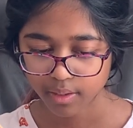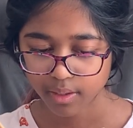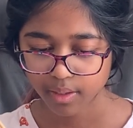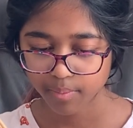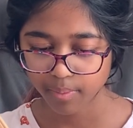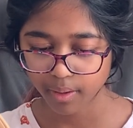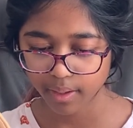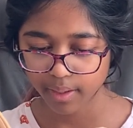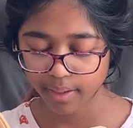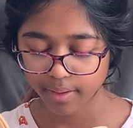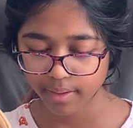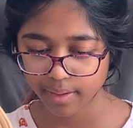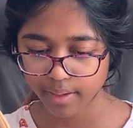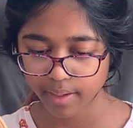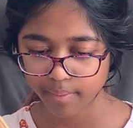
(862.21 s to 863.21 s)
He bought
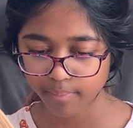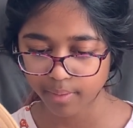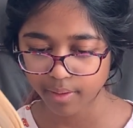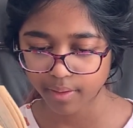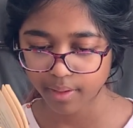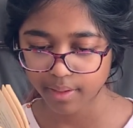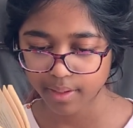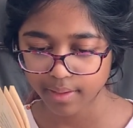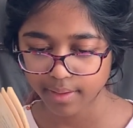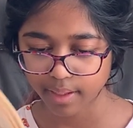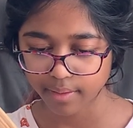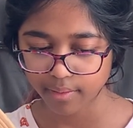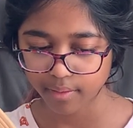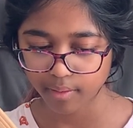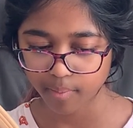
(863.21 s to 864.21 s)
Harry a hamburger and they
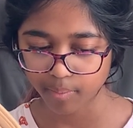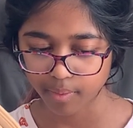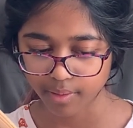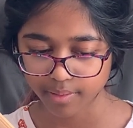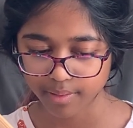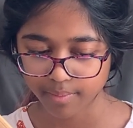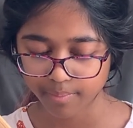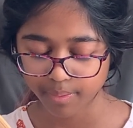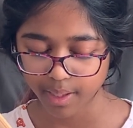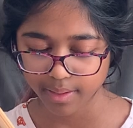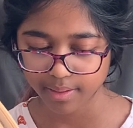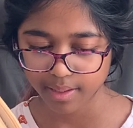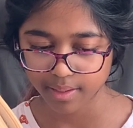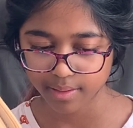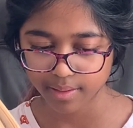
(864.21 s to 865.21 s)
sat down on
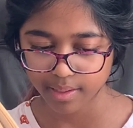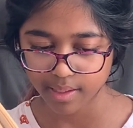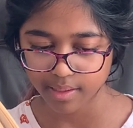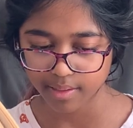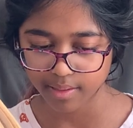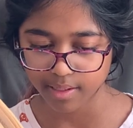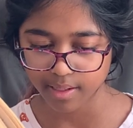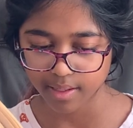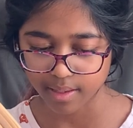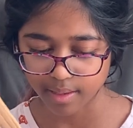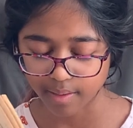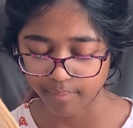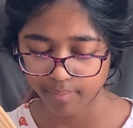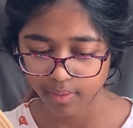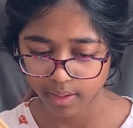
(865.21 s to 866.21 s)
plastic seats to eat them.